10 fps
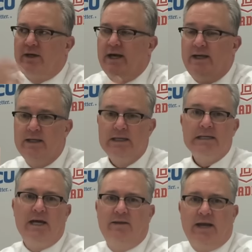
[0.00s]
okay.
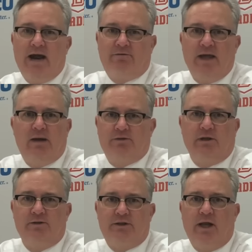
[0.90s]
And then after that, it was
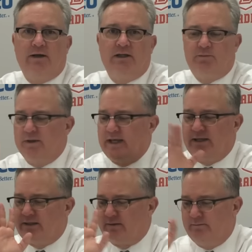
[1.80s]
a little sluggish. But
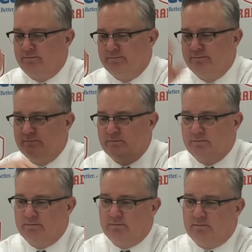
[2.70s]
that's
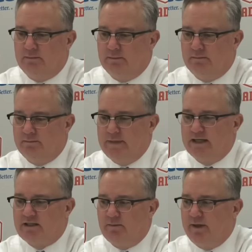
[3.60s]

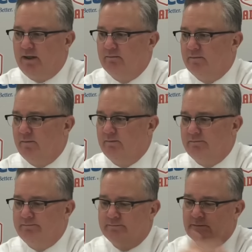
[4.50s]
to be
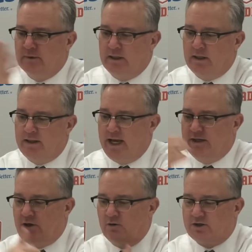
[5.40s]
the
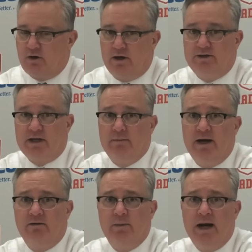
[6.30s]
head coach started
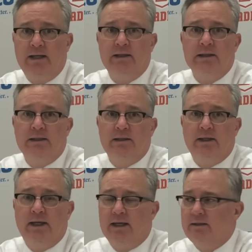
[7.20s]
subbing everybody,
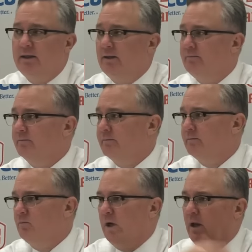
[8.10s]
and
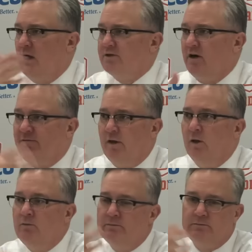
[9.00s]
we lost our
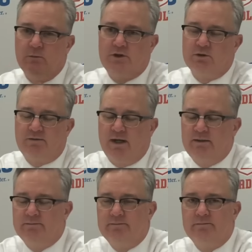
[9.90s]
flow, which was fine.